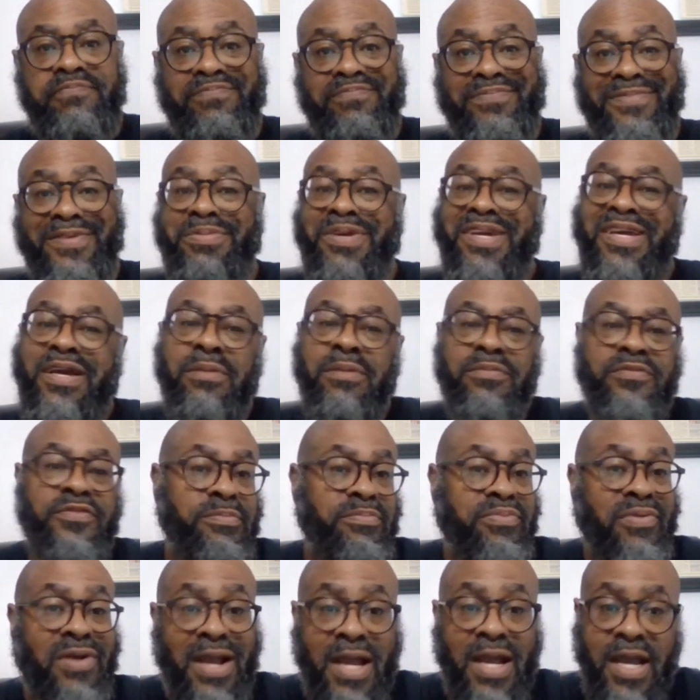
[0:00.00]
it becomes a
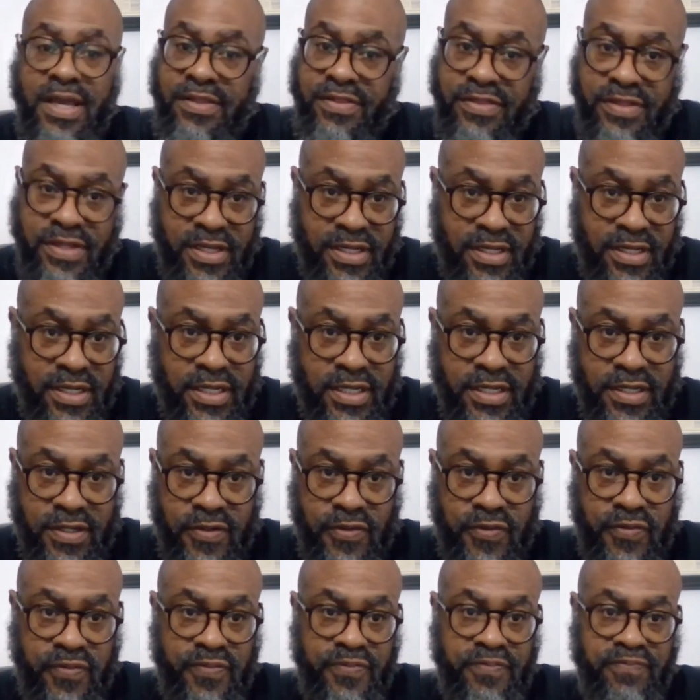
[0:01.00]
pride thing now,
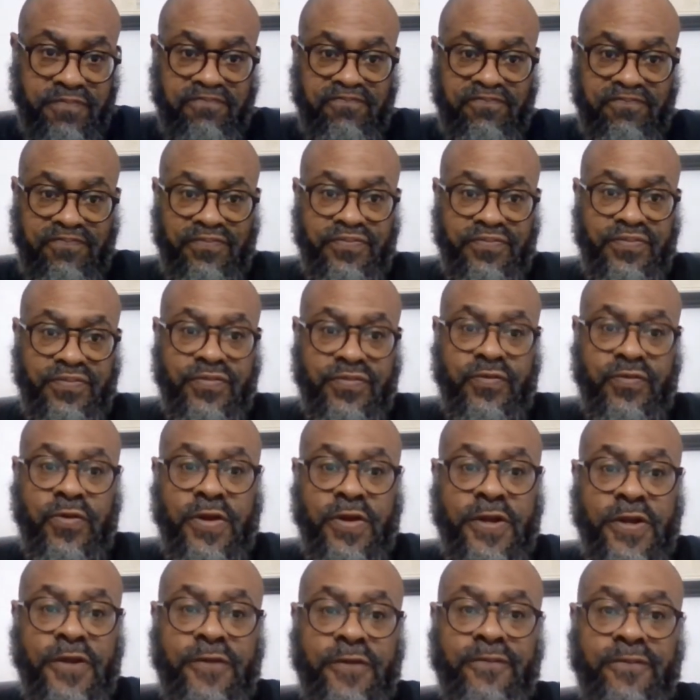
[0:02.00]

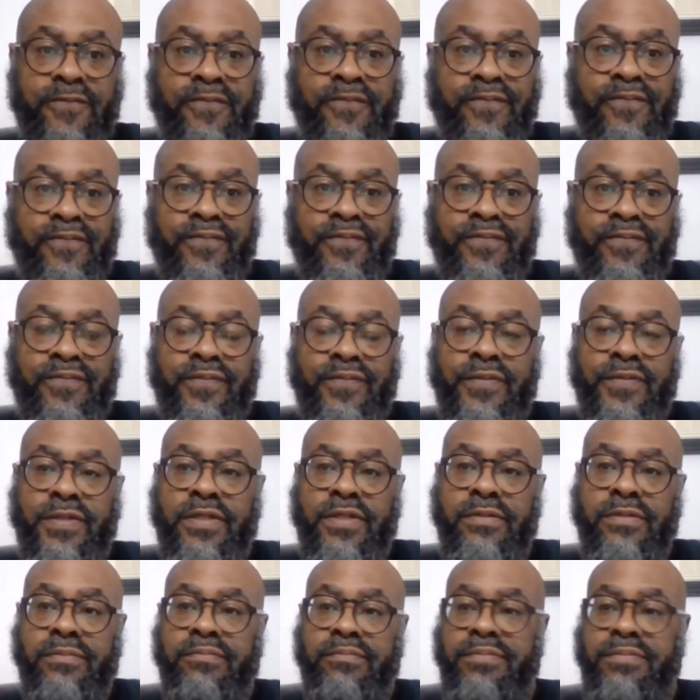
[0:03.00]
right?
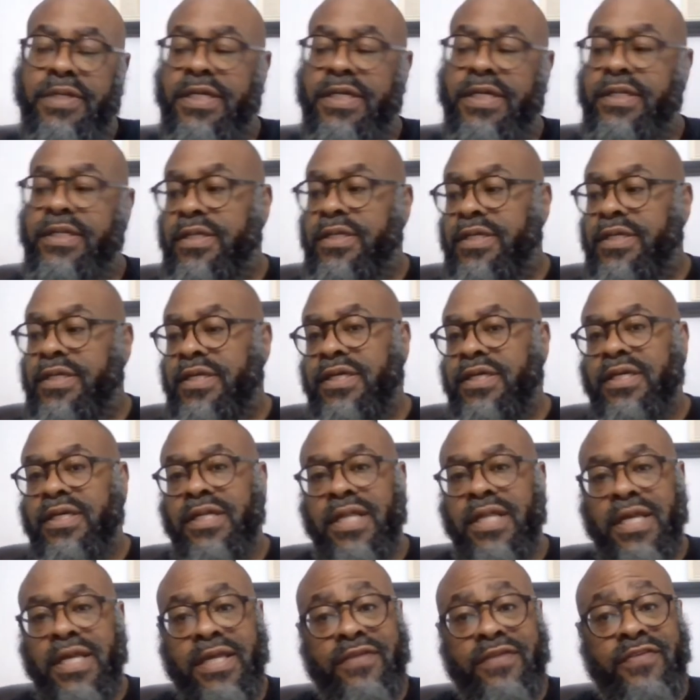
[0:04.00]
But
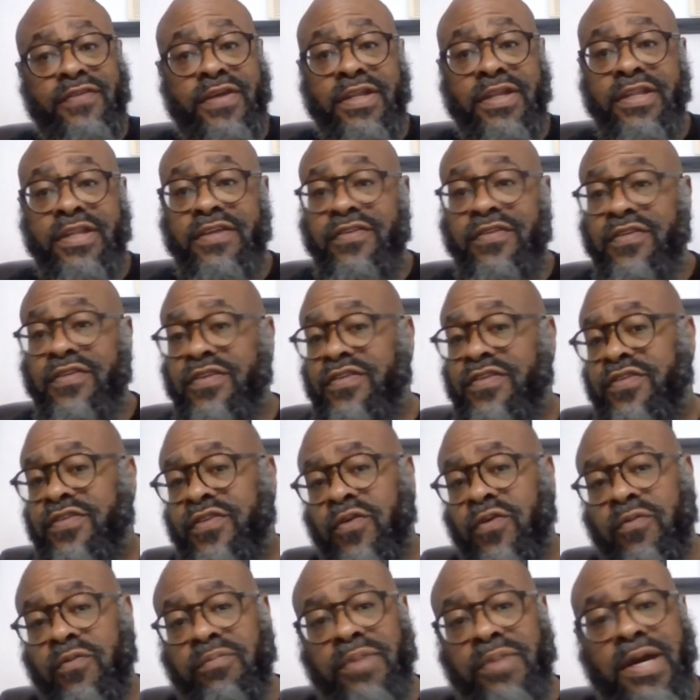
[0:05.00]
like I said, this is
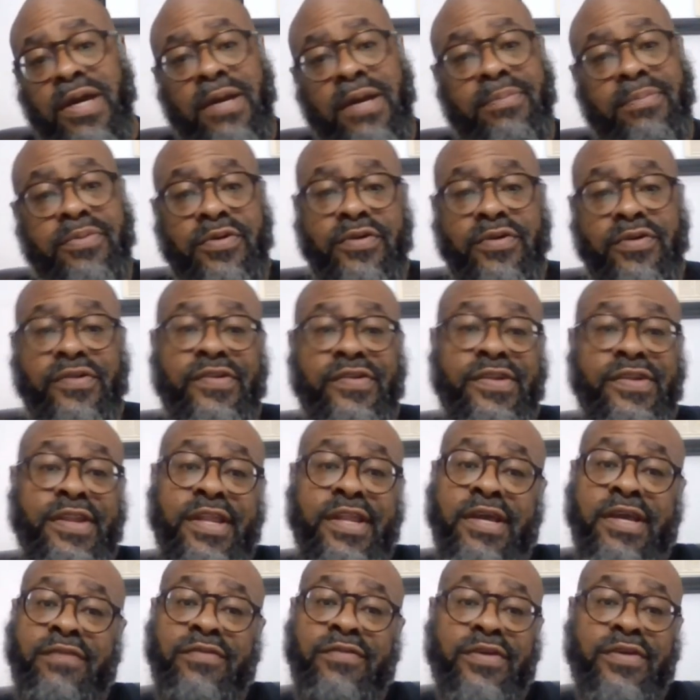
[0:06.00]
soap opera is
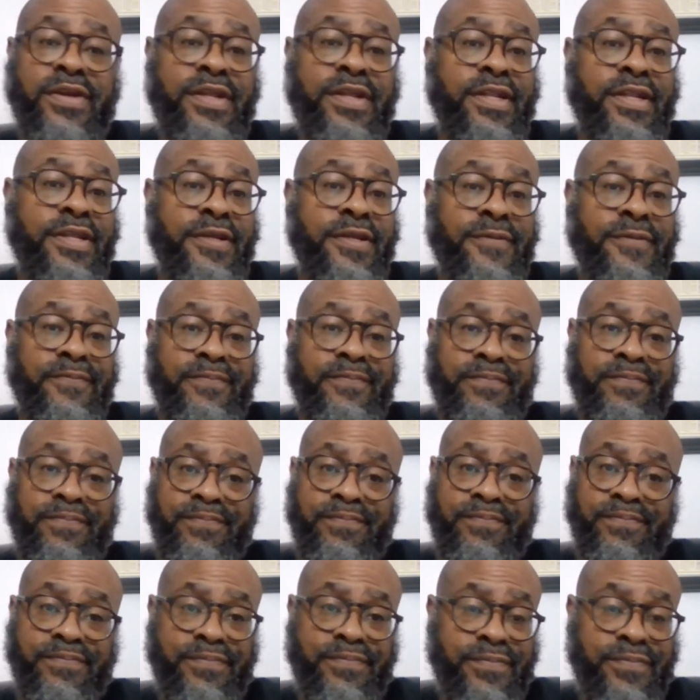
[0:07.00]
never ending.
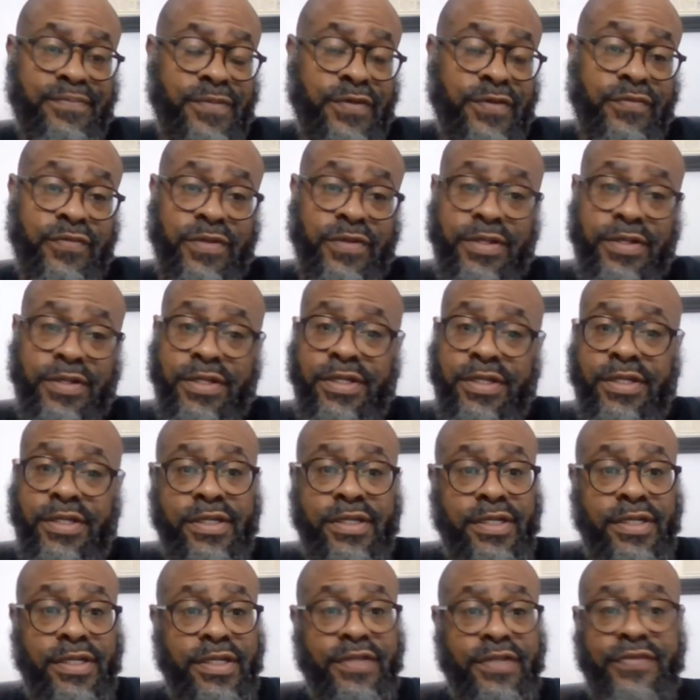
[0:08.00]
It really
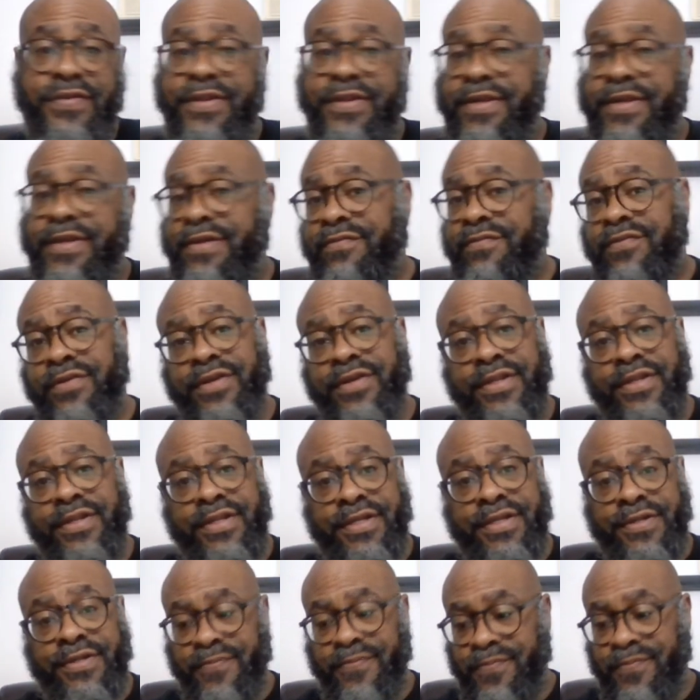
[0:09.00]
is never
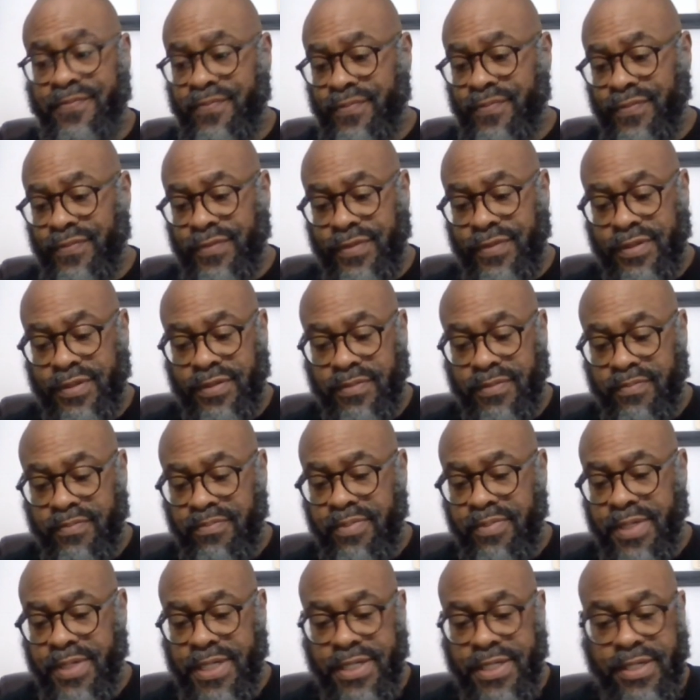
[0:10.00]
ending.
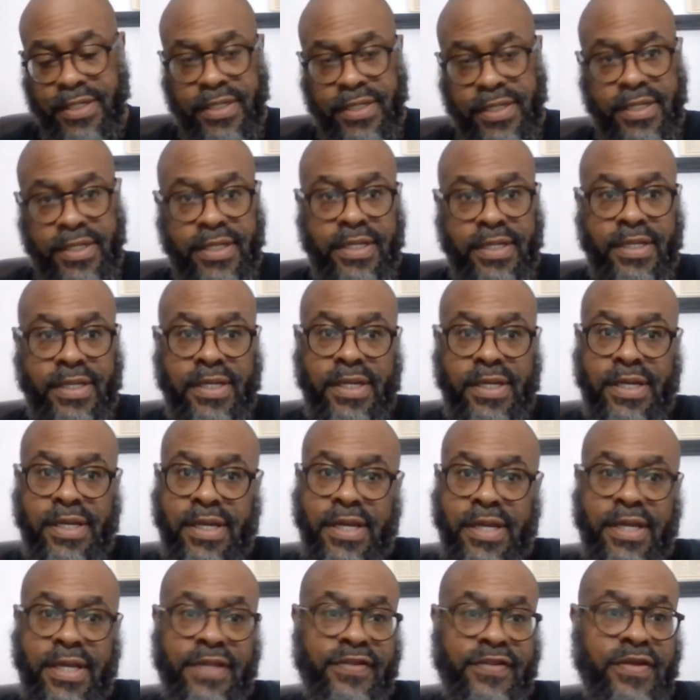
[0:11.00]
But
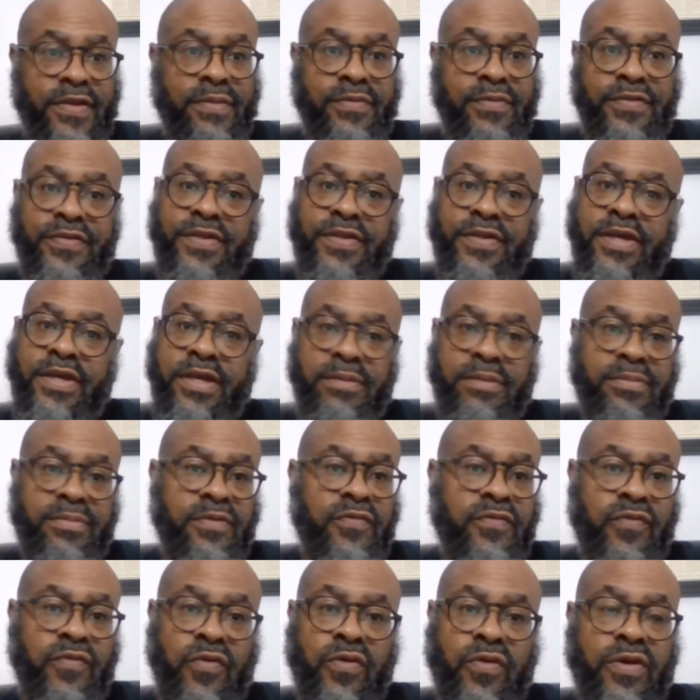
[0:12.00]
as I was saying
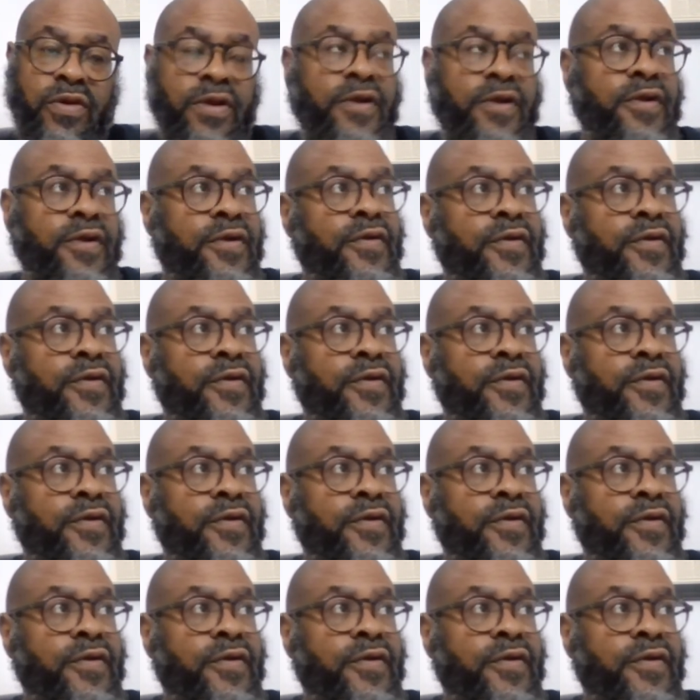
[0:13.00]
before,